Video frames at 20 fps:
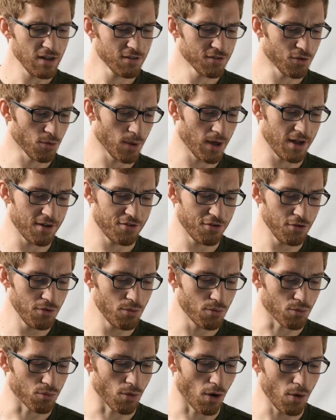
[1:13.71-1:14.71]
So when I
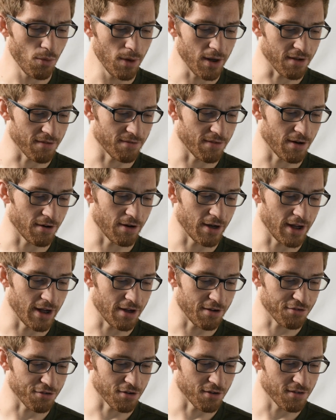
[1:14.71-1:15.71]
do rowing
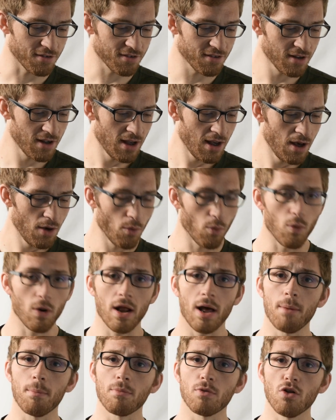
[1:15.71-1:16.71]
variations, what
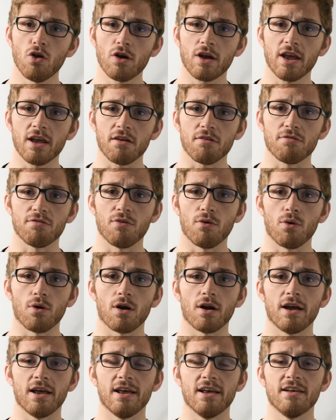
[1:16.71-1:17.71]
I'm looking
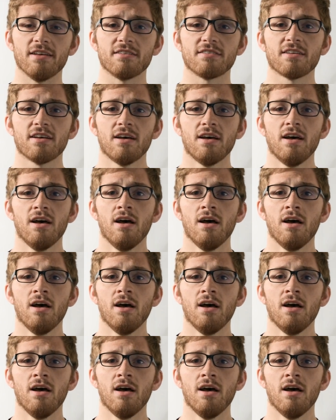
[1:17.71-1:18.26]
for is